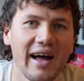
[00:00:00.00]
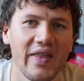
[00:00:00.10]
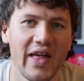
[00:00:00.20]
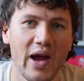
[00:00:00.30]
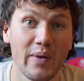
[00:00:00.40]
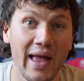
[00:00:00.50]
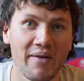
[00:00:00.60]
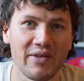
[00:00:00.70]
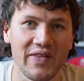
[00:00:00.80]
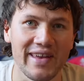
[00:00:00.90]
And there we
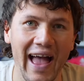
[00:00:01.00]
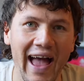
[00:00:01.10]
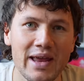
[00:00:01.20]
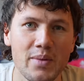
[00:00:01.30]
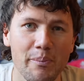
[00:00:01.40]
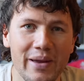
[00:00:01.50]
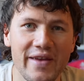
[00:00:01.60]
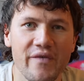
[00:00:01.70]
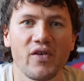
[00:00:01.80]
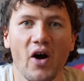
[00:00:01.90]
have it, the A and
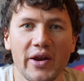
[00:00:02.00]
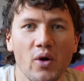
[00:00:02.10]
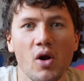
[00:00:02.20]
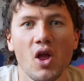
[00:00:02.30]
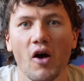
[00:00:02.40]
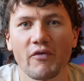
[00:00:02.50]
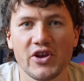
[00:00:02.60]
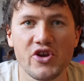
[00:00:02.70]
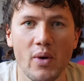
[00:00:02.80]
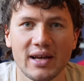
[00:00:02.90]
B final of the
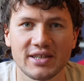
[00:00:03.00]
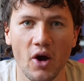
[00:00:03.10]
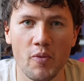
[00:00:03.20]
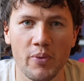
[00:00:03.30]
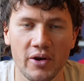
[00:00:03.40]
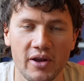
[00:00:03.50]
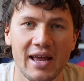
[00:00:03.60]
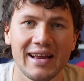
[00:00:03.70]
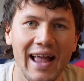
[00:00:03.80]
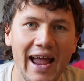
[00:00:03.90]
US Open.
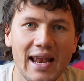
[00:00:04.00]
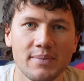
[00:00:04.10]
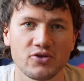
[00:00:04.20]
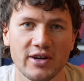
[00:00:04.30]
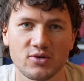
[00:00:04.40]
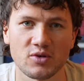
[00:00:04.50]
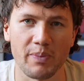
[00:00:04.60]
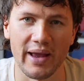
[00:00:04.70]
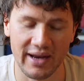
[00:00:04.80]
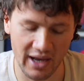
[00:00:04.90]
Caeleb Dressel's
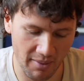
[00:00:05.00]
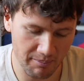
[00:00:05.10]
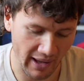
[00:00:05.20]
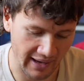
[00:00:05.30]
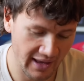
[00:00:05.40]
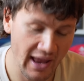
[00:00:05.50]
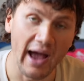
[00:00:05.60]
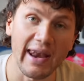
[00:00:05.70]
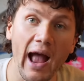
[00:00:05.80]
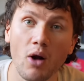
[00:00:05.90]
big comeback.
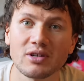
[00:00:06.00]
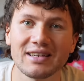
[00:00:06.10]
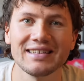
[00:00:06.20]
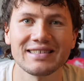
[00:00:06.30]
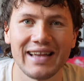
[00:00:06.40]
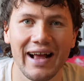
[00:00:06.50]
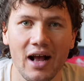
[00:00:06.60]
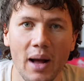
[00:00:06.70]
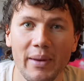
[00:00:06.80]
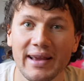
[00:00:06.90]
And how did he stack
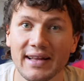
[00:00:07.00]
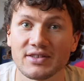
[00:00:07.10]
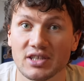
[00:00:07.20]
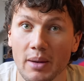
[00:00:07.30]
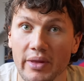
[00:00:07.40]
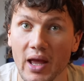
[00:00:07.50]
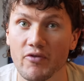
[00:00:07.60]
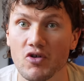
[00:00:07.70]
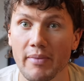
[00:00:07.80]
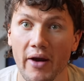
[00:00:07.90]
up against some of the
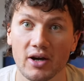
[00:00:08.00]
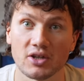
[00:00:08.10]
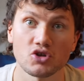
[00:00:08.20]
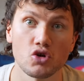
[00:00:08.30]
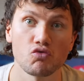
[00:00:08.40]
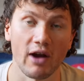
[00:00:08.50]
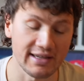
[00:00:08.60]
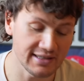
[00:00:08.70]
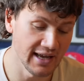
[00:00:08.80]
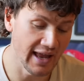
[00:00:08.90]
other Americans who
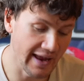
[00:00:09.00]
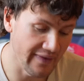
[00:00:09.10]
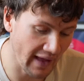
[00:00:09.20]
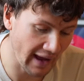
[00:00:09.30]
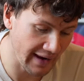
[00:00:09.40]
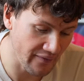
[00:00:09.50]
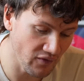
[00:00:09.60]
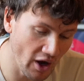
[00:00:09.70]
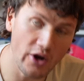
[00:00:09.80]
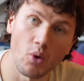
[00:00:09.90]
raced in that A
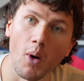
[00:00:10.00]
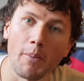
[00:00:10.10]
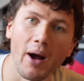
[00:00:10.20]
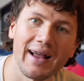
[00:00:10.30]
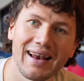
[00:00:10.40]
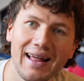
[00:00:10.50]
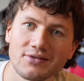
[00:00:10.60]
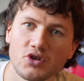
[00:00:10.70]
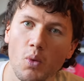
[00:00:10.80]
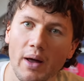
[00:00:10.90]
final? Well, Michael
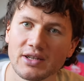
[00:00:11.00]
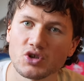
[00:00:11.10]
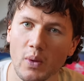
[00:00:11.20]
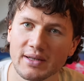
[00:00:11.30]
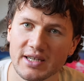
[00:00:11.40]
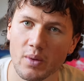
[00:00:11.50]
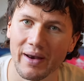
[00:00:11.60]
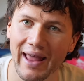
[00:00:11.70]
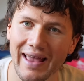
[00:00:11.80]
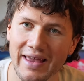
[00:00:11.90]
Andrew won in
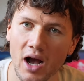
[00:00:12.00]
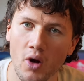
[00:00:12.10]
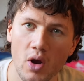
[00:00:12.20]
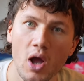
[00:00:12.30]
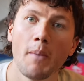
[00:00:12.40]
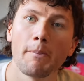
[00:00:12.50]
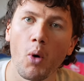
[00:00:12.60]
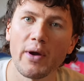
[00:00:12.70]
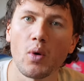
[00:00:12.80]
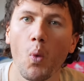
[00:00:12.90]
21.80,
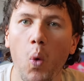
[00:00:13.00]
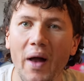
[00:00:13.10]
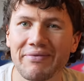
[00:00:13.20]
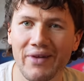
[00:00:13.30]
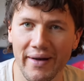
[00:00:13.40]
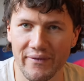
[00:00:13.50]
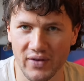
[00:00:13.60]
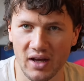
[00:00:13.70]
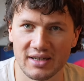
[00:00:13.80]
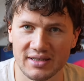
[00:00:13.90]
0.19
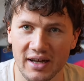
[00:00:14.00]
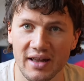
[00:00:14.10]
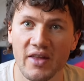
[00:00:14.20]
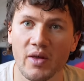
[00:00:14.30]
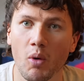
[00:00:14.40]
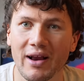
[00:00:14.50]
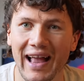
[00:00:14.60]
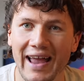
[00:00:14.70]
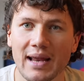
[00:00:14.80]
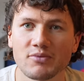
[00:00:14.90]
faster than what
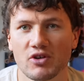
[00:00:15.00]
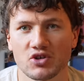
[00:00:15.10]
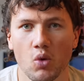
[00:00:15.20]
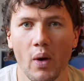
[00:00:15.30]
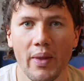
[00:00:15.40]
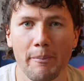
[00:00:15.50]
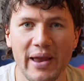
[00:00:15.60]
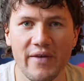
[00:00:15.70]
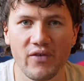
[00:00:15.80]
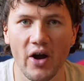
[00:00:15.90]
Caeleb Dressel won the
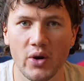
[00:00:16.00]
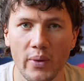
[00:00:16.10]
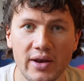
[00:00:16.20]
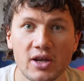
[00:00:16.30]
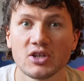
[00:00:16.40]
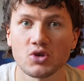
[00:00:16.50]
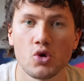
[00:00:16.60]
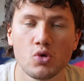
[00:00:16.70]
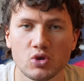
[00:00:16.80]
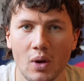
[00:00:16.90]
B final in,
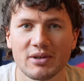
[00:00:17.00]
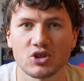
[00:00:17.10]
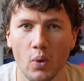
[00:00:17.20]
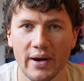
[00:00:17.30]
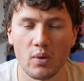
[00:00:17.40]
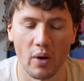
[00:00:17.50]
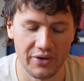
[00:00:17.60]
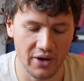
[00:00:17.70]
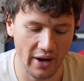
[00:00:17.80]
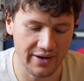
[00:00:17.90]
who swam a
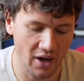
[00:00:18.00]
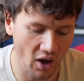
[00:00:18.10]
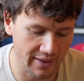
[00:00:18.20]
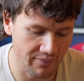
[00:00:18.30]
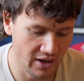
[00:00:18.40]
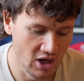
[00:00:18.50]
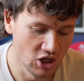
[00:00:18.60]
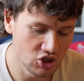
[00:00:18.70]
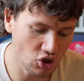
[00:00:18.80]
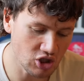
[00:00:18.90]
21.99.
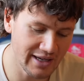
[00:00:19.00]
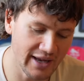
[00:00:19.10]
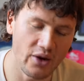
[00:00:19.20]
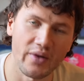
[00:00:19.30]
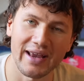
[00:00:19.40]
Josh Liendo, the